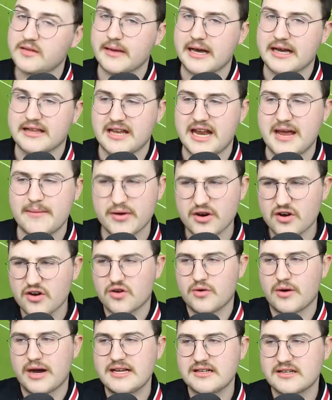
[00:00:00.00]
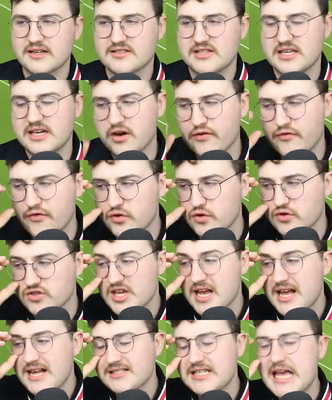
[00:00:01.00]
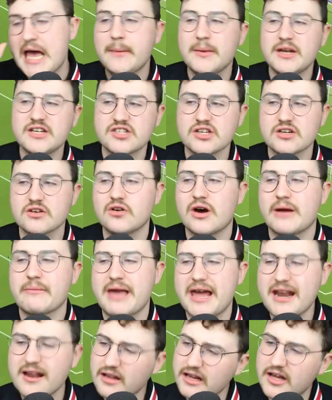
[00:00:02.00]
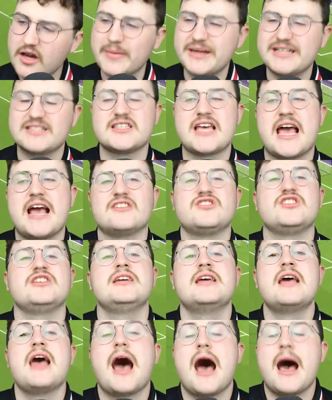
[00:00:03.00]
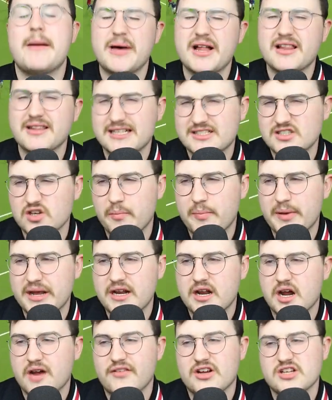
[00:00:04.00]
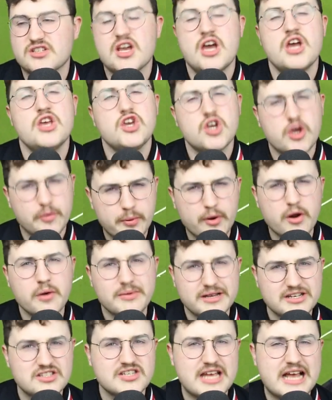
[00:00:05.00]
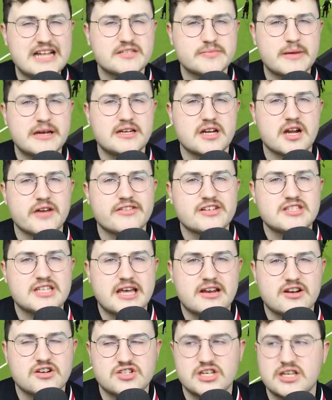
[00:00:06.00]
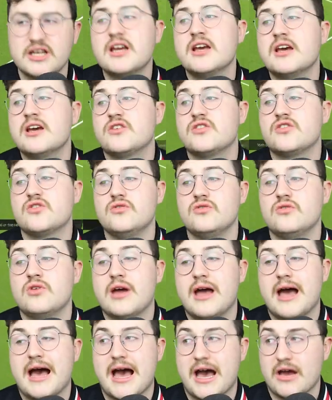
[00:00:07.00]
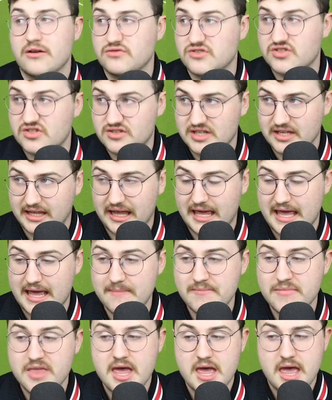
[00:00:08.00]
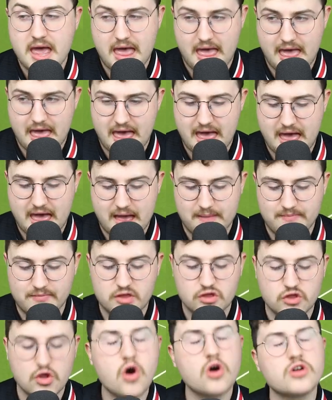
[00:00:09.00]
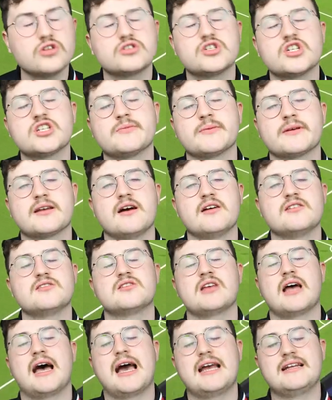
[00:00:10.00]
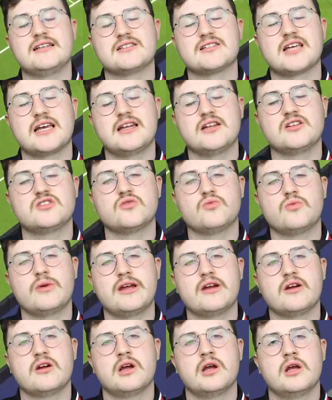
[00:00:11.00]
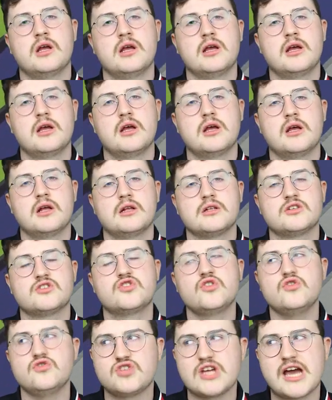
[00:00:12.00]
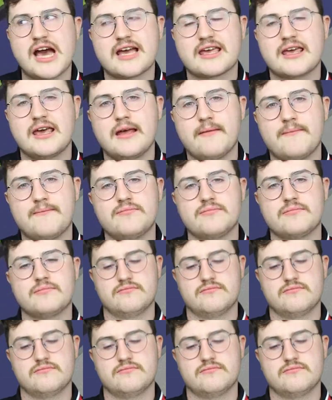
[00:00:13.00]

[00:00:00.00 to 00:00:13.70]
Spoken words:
the back of the net, but not quite, because they are fools. 10 minutes to go. I'm getting a little bit tetchy. I'm a little bit nervous. You could probably sense my nervous energy throughout the game. Not just because I decided to wear suit jacket,